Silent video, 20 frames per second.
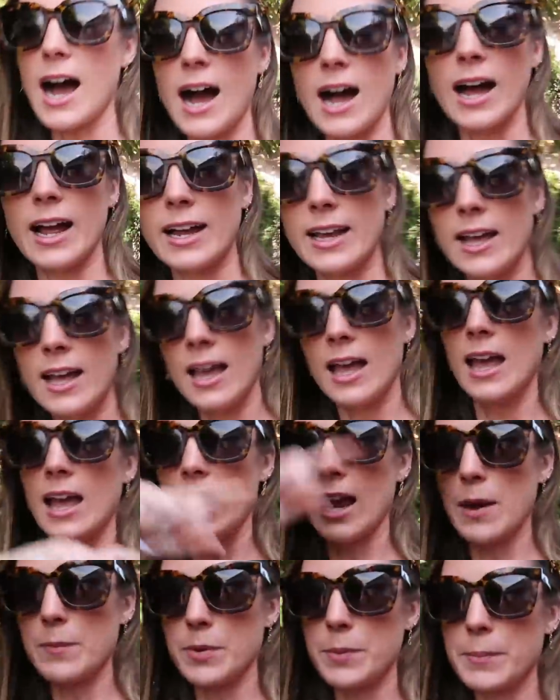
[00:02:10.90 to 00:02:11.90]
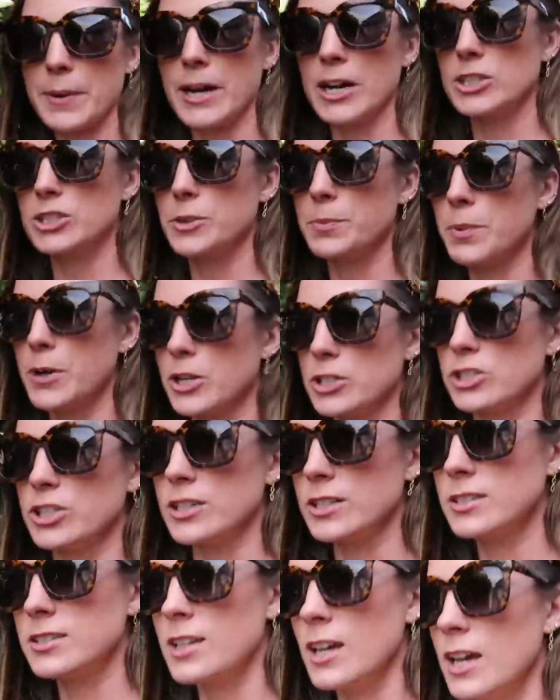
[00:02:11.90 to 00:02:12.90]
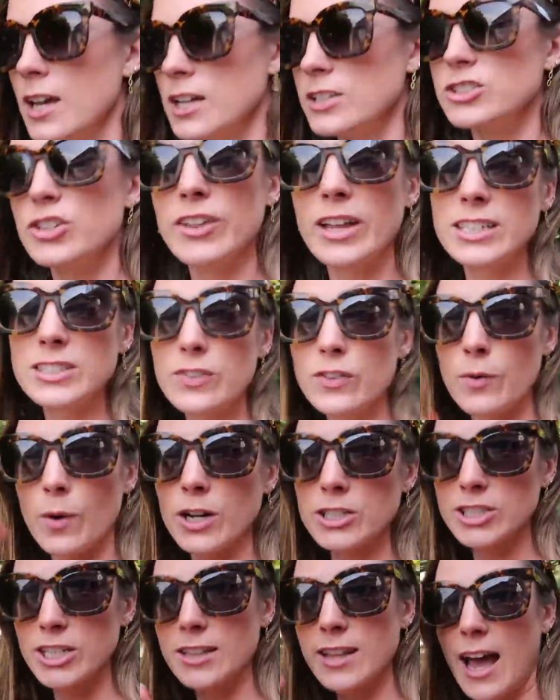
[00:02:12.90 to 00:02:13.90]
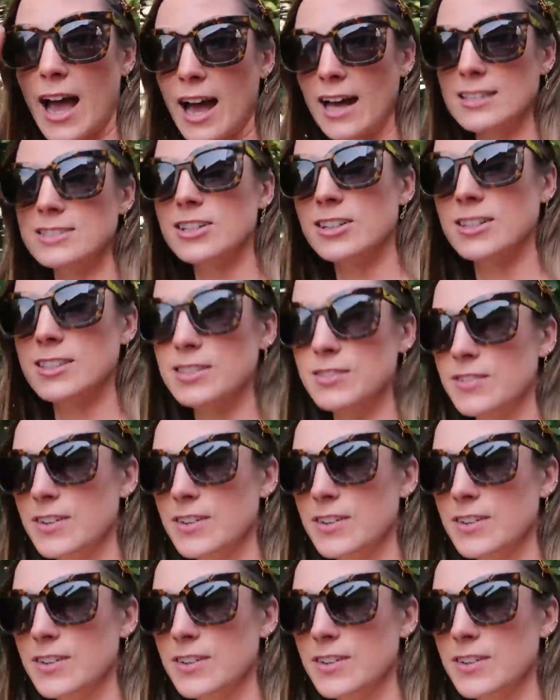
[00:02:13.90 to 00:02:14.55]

I am prepared to purchase. So thanks for watching the ads on this